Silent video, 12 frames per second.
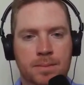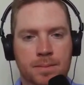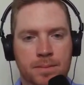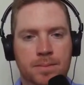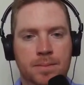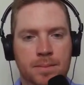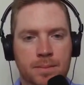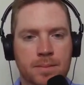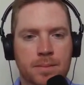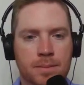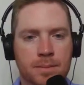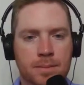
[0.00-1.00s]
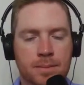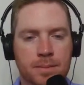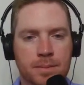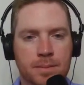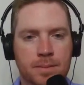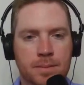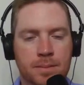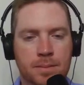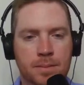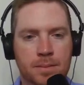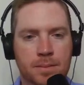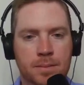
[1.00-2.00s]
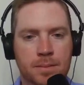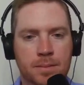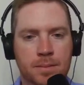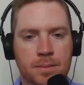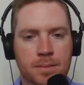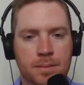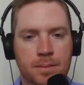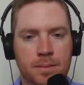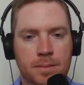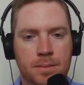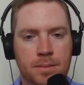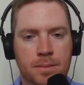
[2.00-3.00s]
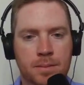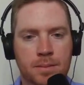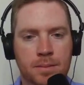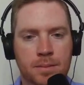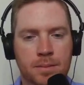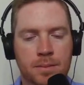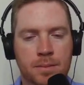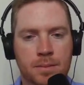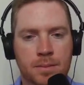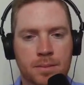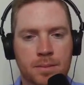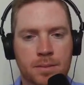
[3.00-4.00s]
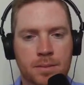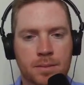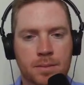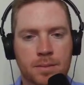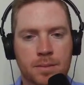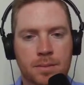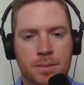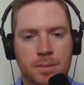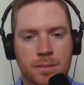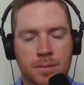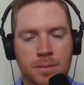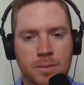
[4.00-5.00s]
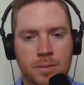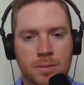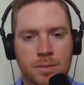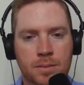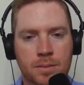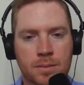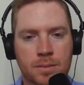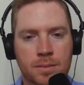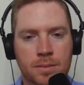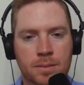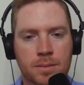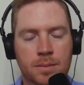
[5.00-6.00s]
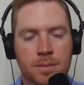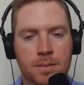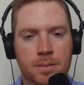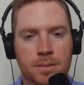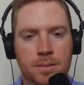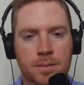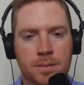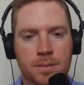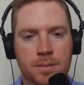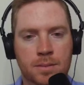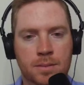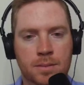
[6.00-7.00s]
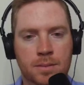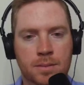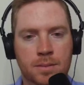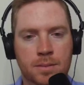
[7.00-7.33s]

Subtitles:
(silent)